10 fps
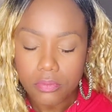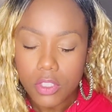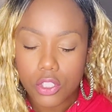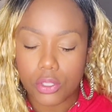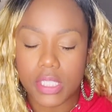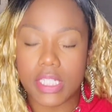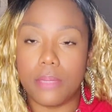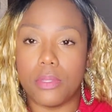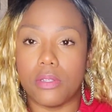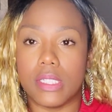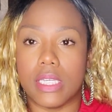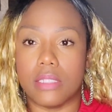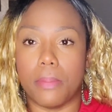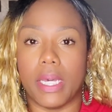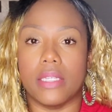So just keep those things
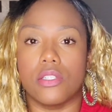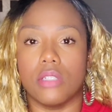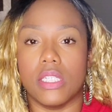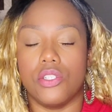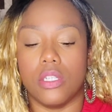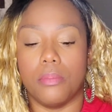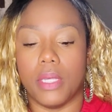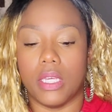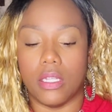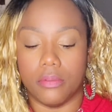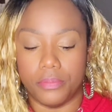in mind. So let's jump in.